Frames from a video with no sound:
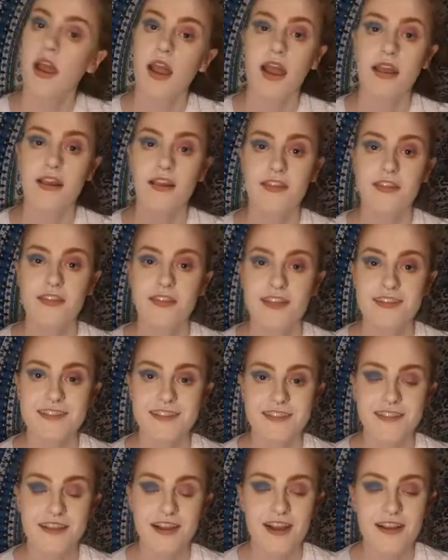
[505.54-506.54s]
I think that's
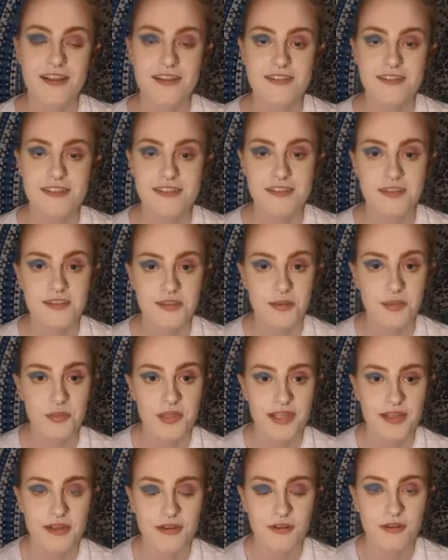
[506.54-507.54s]
it, guys. This is a
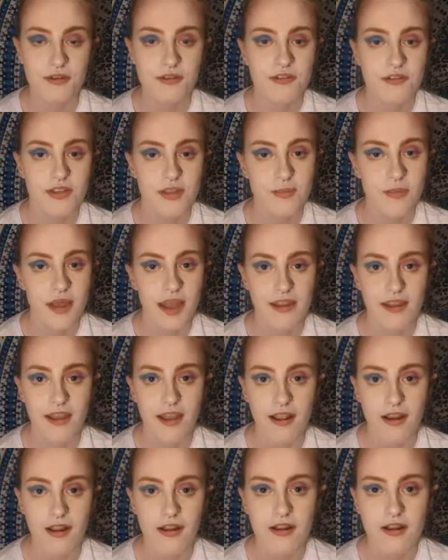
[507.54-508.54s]
completed look for the Mad
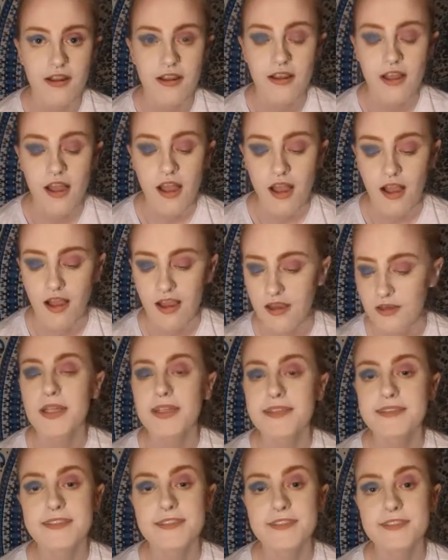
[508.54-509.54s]
Hatter.
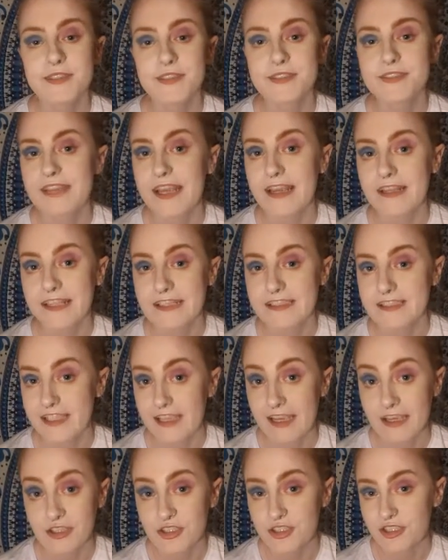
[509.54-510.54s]
Please excuse any
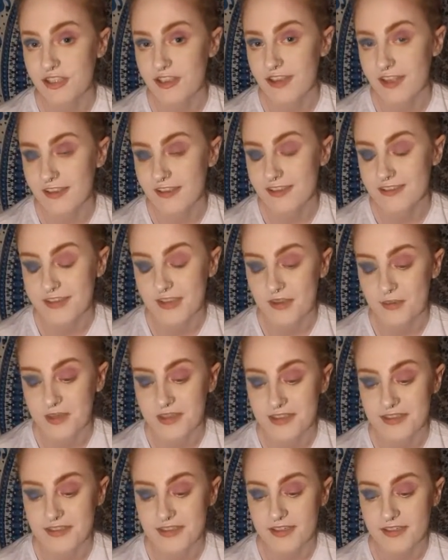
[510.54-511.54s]
texture that you see on my
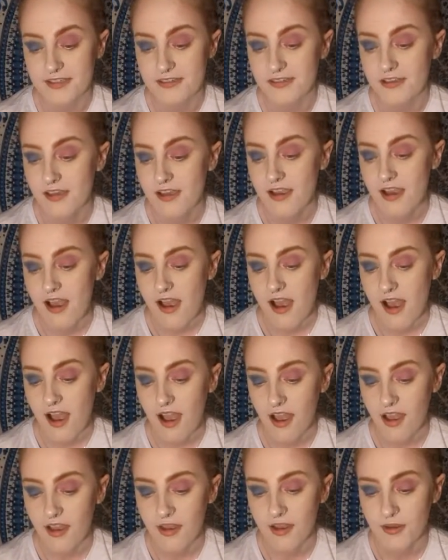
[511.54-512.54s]
skin.
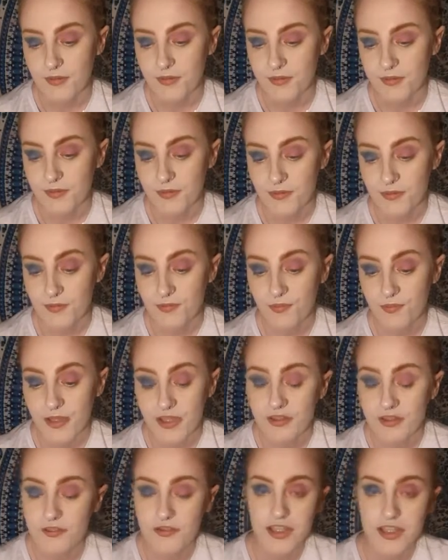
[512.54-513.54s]

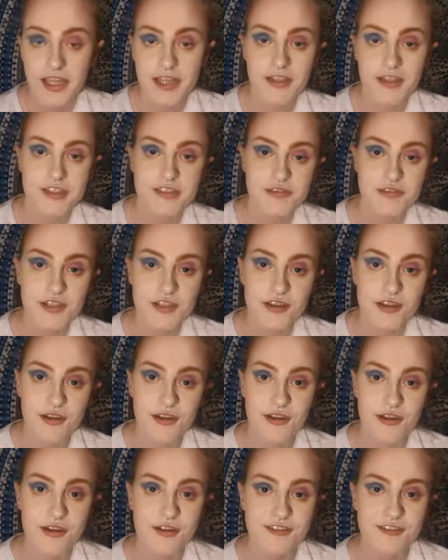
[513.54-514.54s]
But if you like this
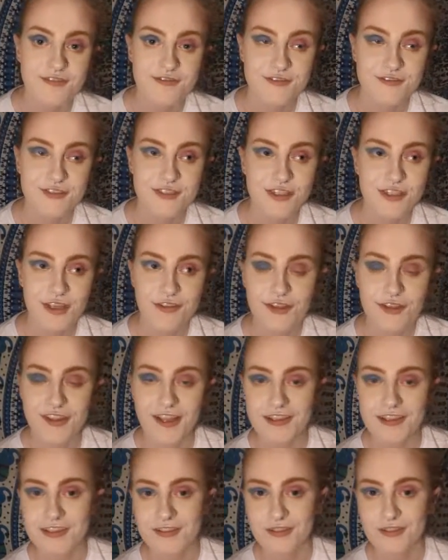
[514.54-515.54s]
video, if you
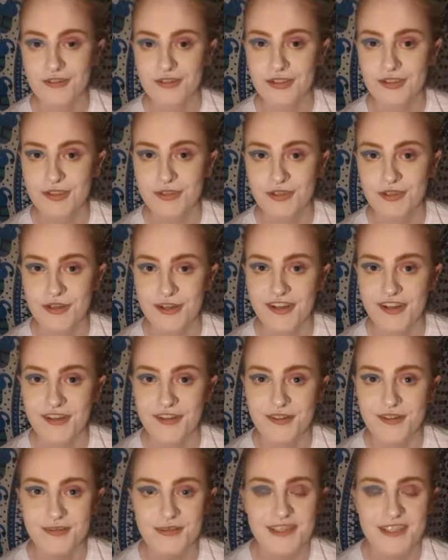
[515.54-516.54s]
like the little
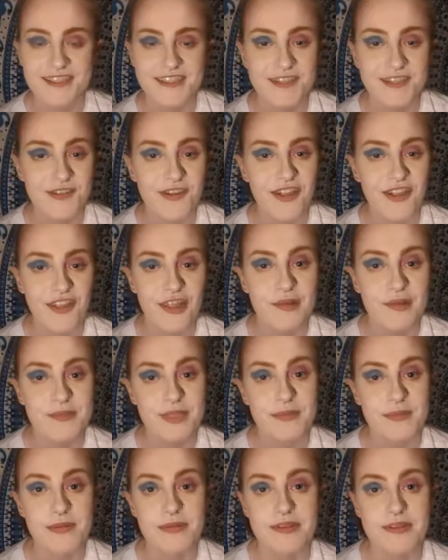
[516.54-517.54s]
tutorial, please give it a thumbs
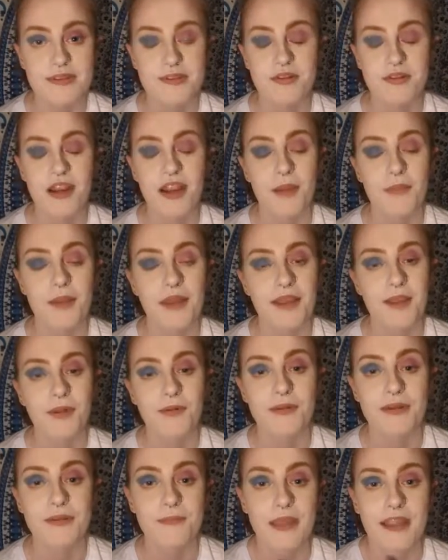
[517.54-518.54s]
up and subscribe. It
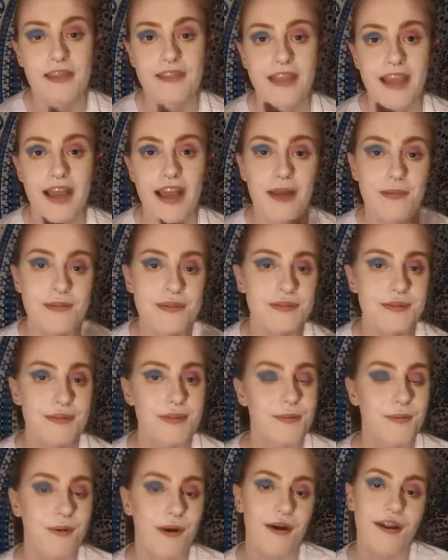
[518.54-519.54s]
would mean the
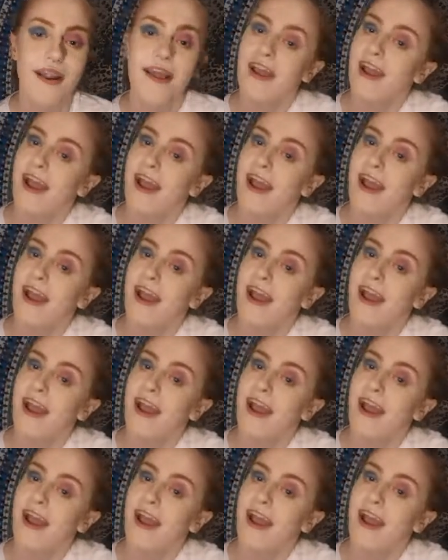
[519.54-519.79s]
absolute world.